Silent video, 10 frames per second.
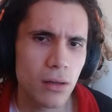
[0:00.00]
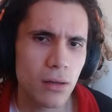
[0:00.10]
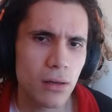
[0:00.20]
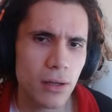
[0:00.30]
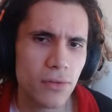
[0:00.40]

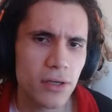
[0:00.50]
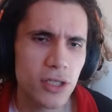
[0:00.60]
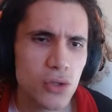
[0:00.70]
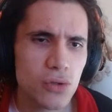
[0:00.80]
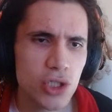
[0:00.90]
the
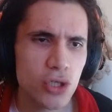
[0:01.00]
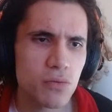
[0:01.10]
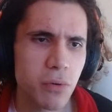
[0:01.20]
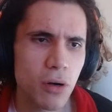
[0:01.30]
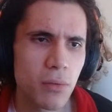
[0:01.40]
huge
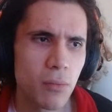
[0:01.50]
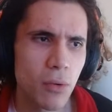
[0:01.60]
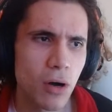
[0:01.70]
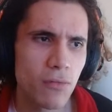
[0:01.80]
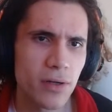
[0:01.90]
problem
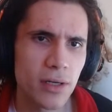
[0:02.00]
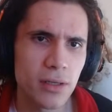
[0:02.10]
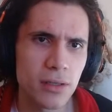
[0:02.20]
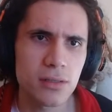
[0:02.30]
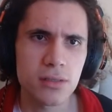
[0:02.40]
of it
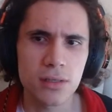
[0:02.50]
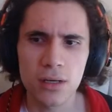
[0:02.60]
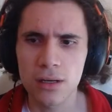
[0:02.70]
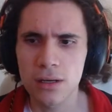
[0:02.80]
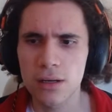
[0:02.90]
is,
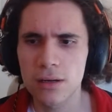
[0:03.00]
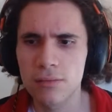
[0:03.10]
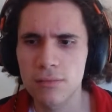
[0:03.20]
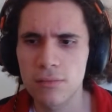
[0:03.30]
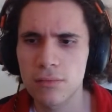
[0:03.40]
let's
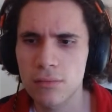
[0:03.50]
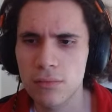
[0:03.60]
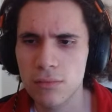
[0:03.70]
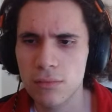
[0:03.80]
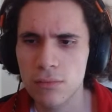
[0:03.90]

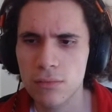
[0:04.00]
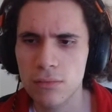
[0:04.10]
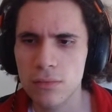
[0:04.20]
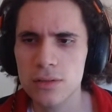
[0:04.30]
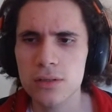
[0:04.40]

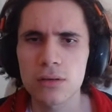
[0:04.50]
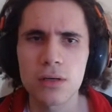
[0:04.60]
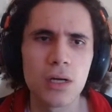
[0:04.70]
go.